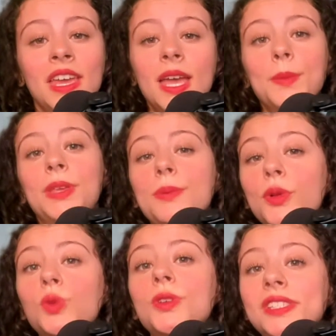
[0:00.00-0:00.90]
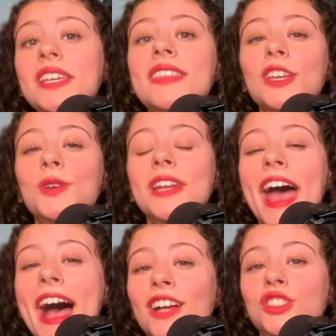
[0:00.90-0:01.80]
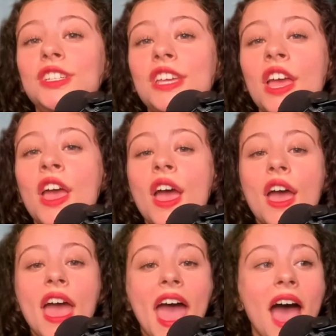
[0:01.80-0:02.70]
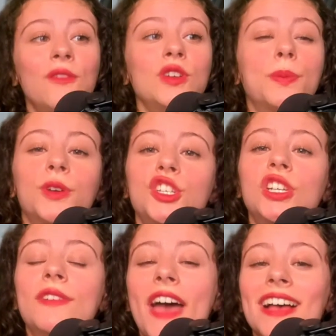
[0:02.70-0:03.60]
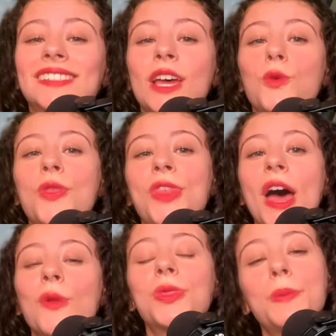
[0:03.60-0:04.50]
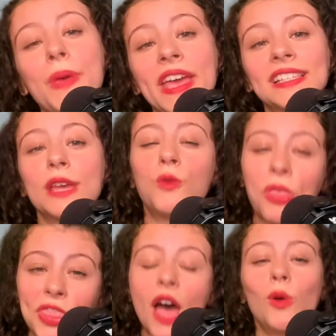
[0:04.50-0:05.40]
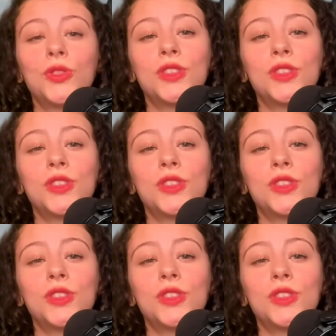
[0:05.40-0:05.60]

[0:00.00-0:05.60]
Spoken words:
People will see that you could actually have an appreciative asset without the banks and without the